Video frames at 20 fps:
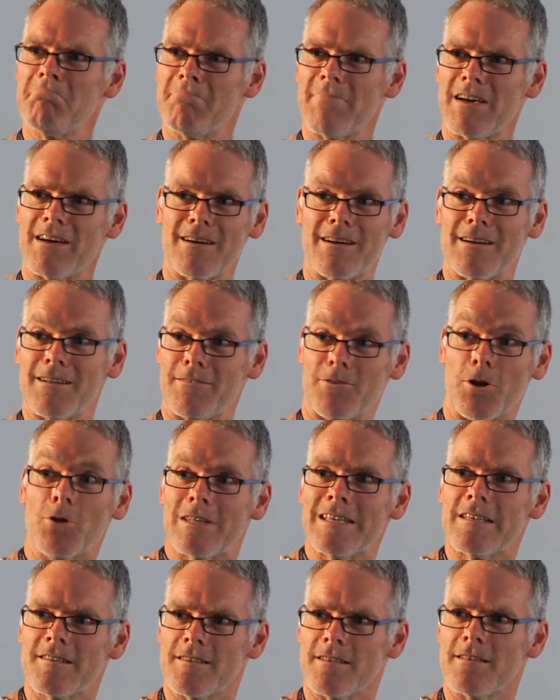Uh, not
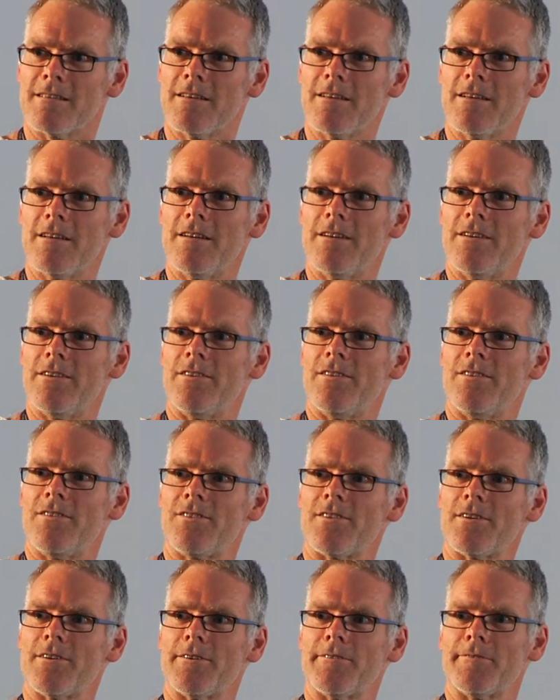easy.
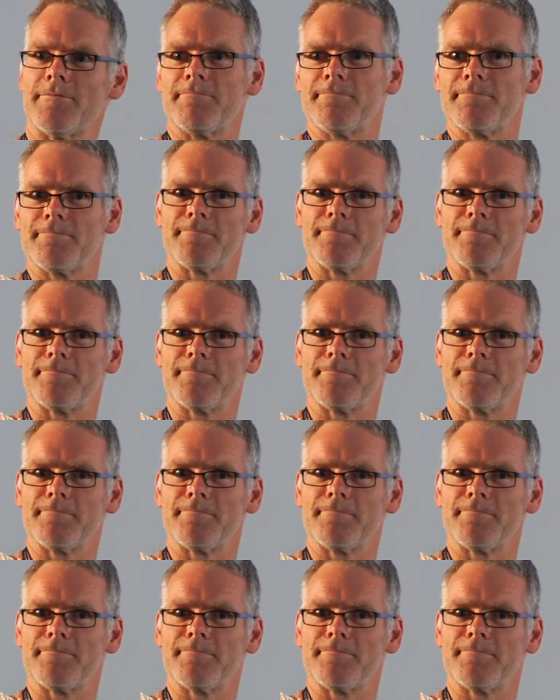So,